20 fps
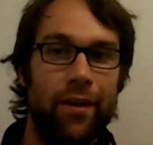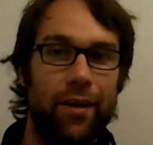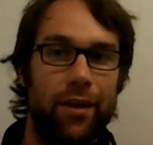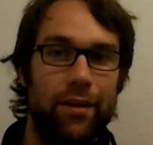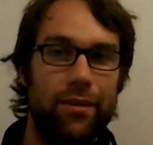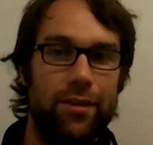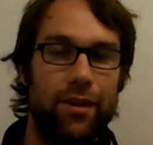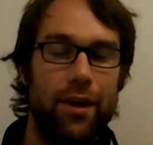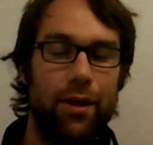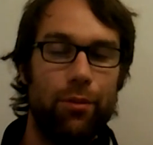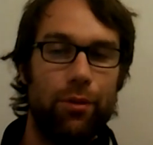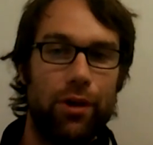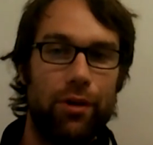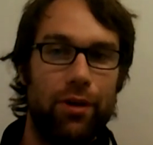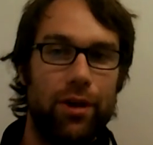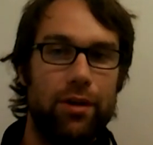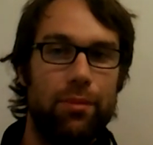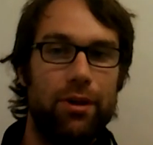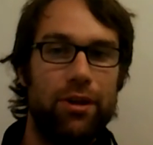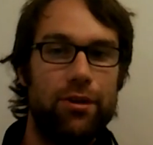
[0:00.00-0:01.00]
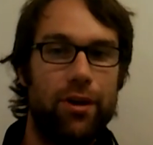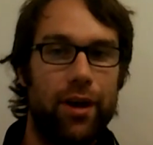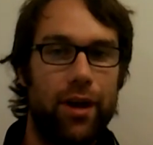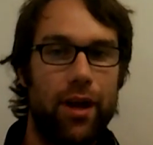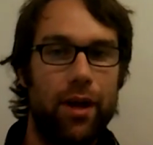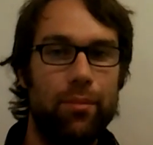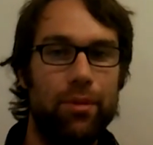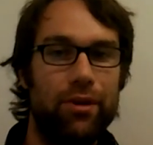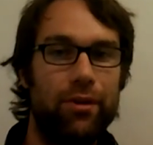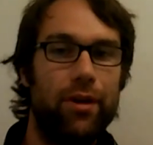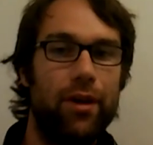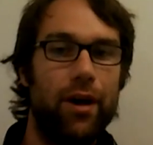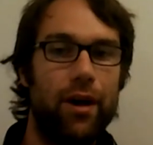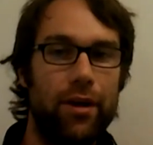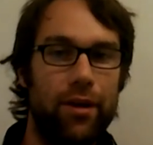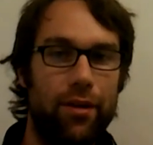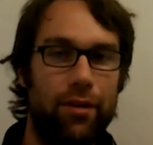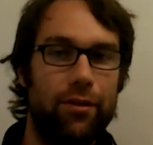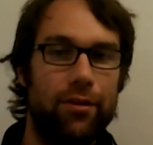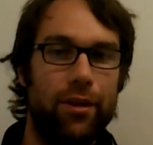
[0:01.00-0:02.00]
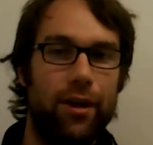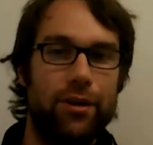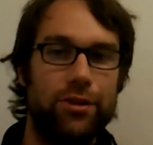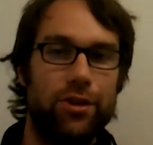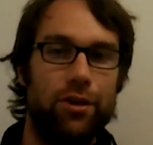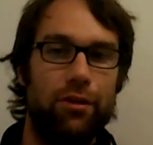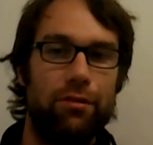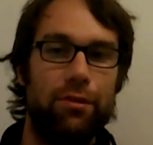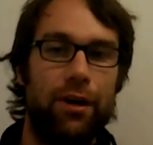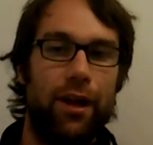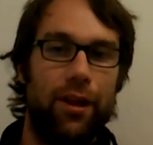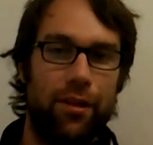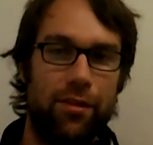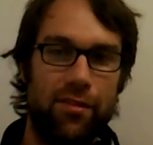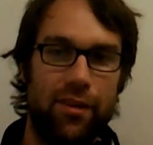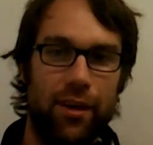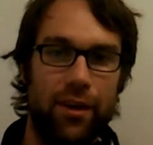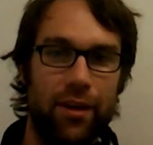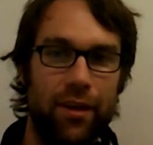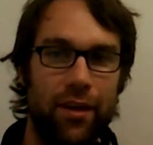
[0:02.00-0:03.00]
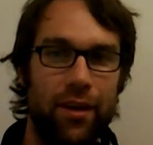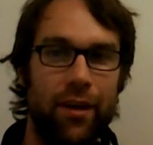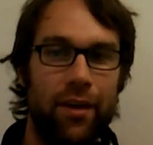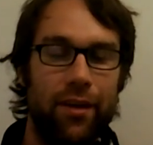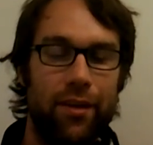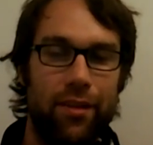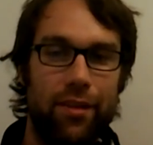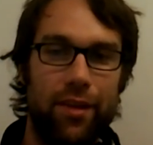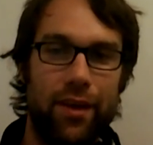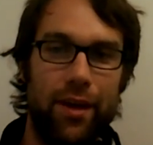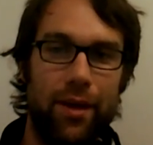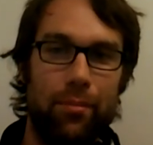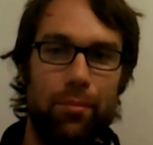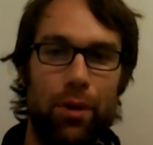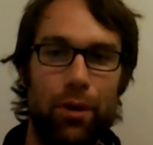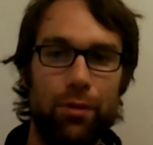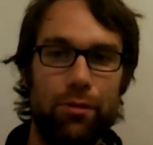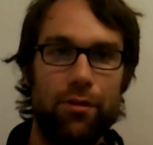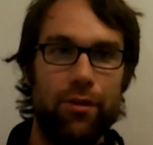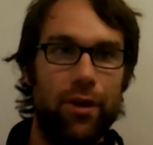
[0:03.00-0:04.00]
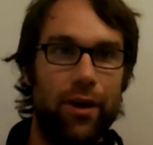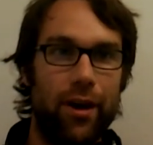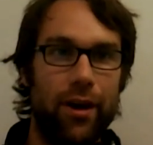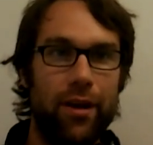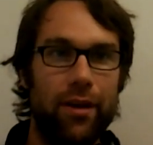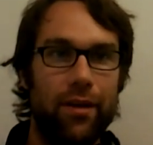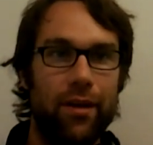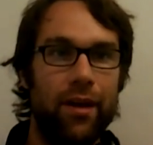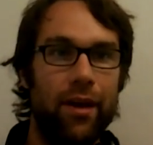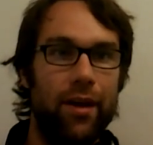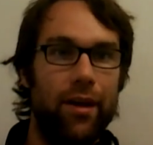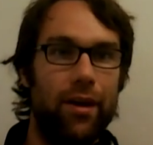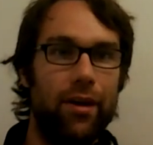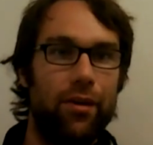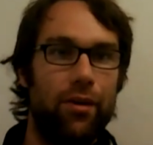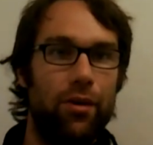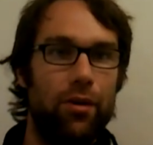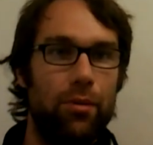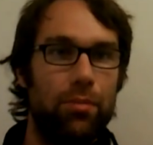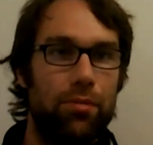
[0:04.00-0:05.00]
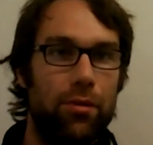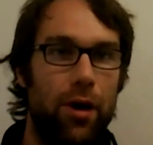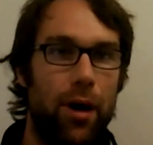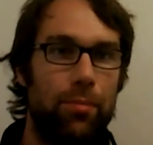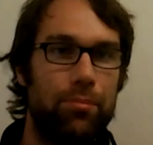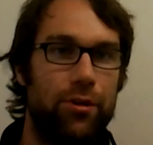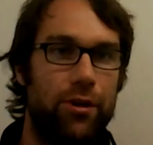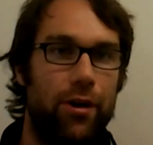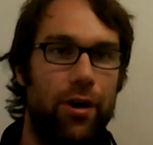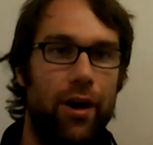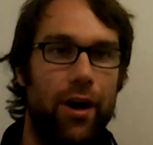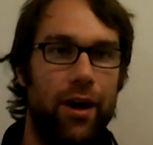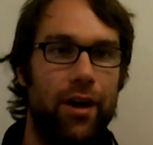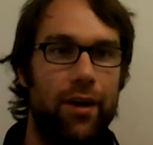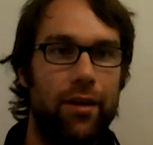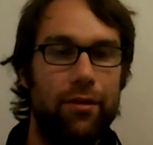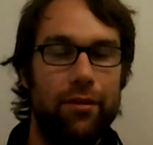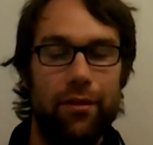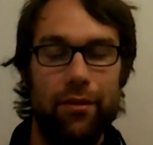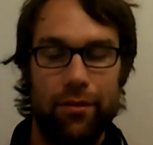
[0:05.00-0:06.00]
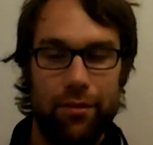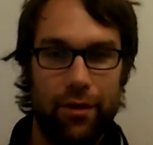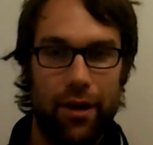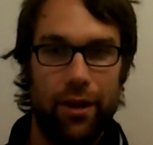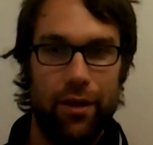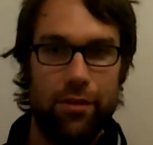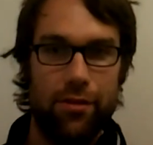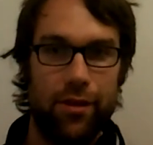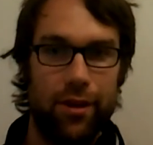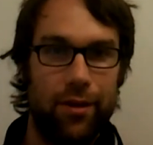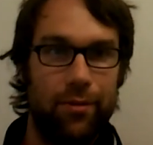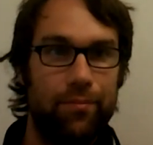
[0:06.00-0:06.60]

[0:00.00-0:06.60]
And today we're going to be talking about another logical fallacy, the post hoc ergo propter hoc fallacy,